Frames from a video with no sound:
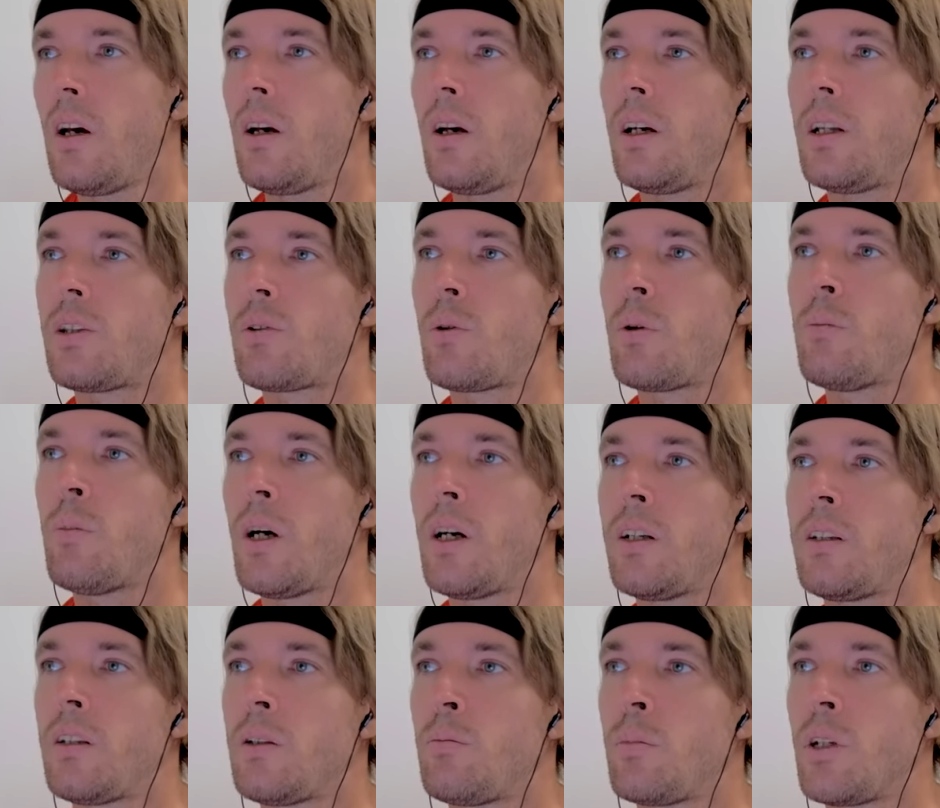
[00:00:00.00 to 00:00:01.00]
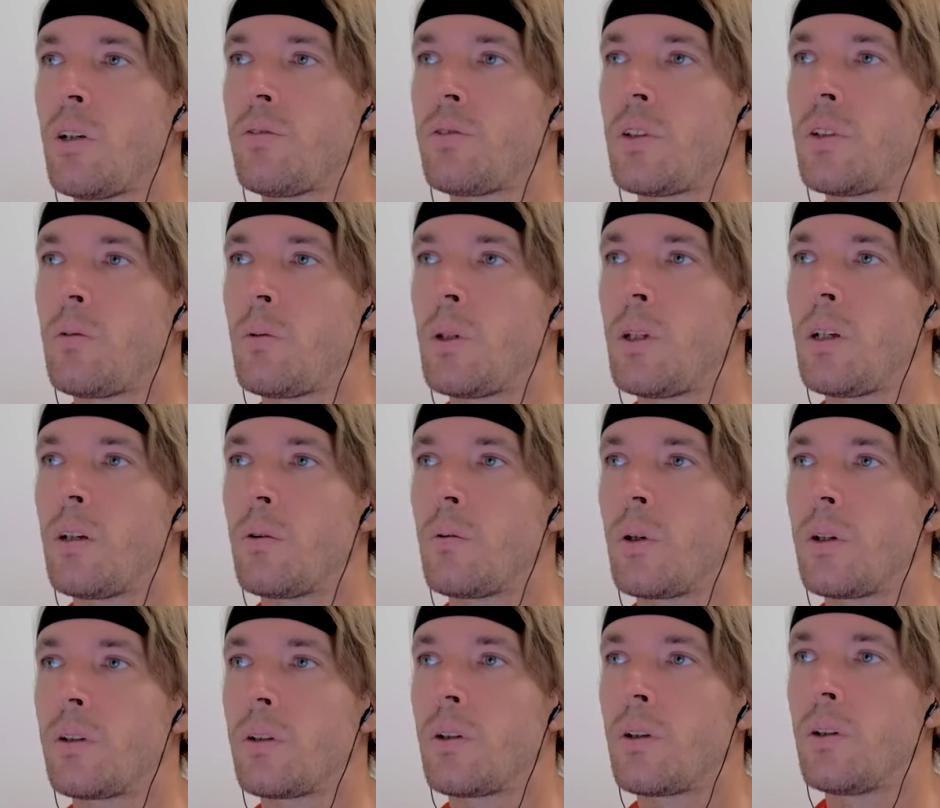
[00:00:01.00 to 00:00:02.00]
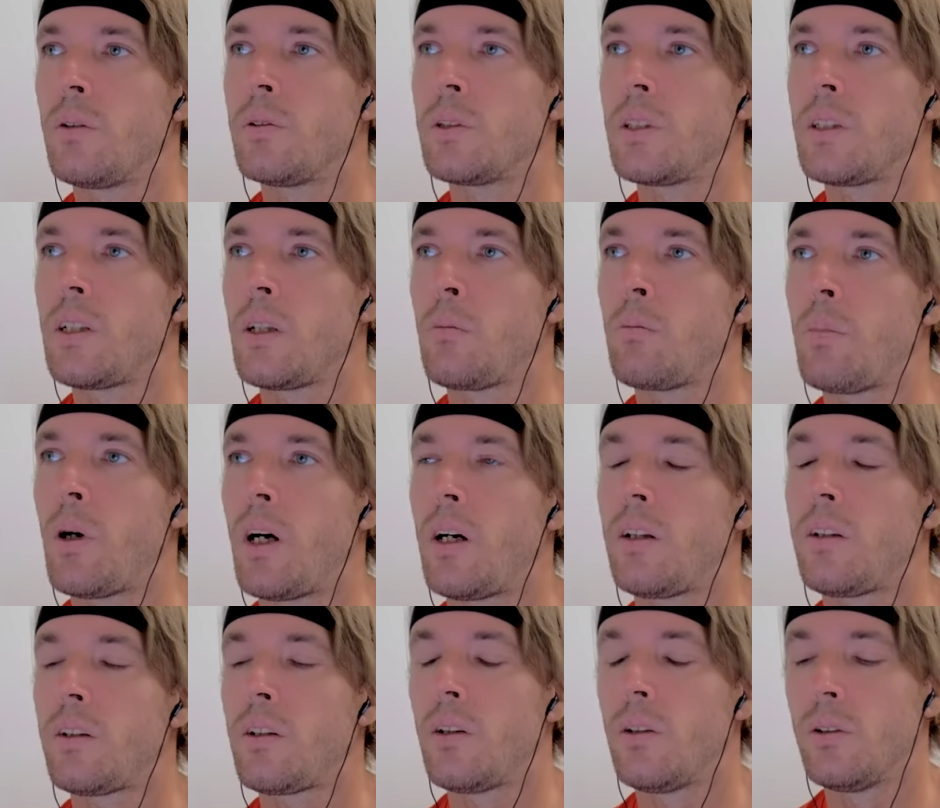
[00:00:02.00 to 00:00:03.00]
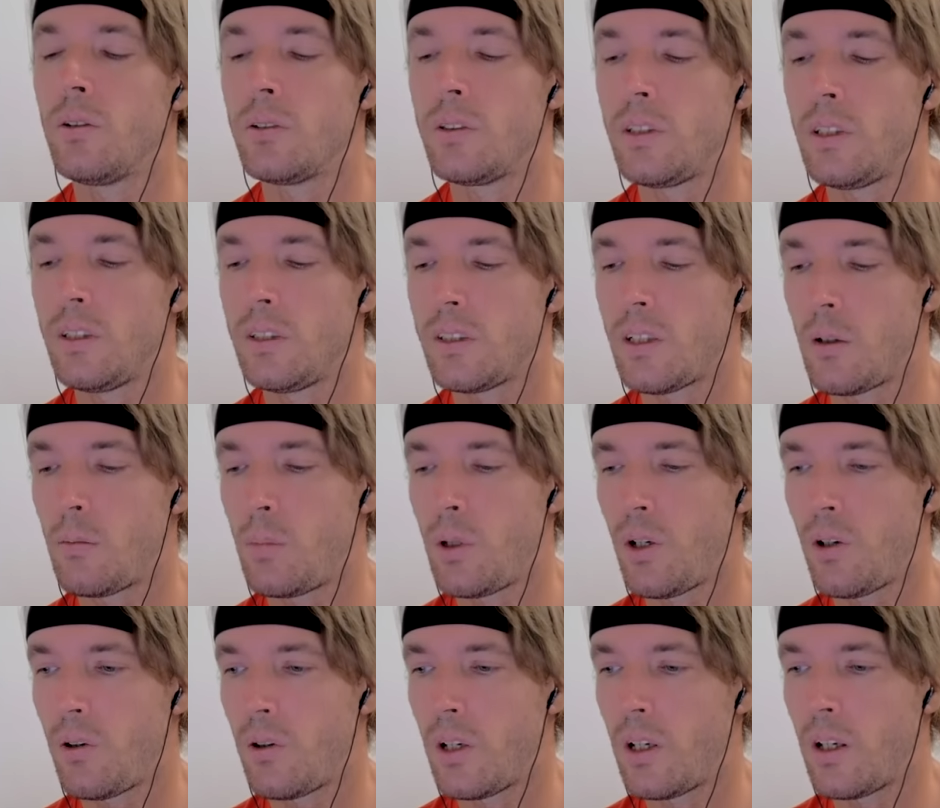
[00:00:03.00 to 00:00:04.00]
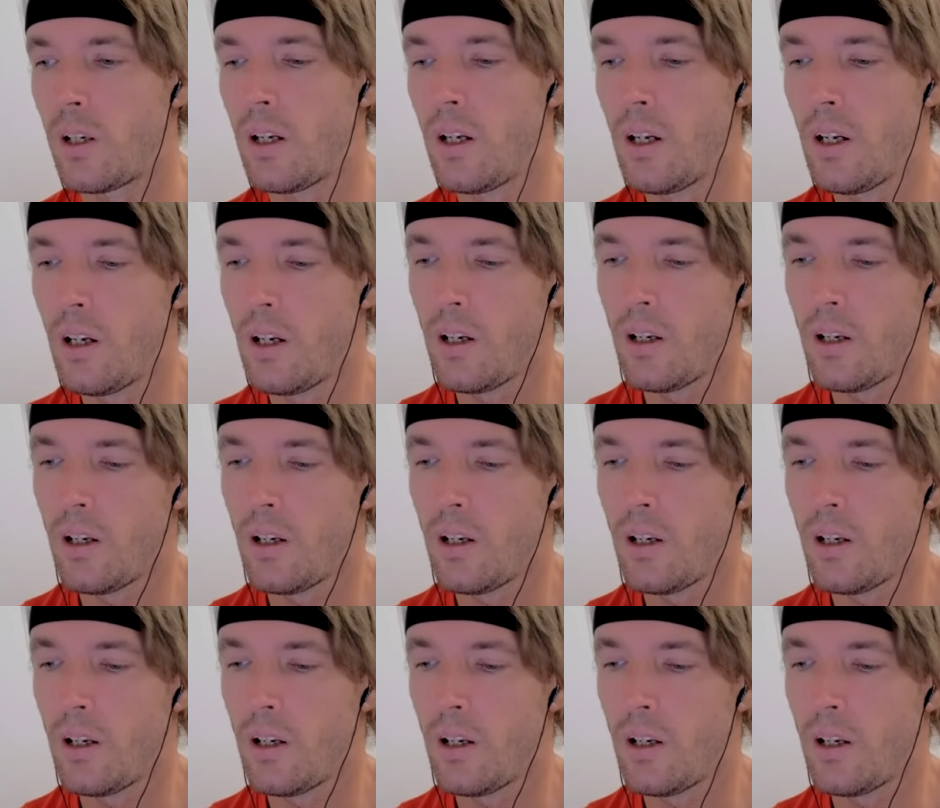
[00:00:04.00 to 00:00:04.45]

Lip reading: It reminded me of that video where the girl was eating pine cones in Siberia.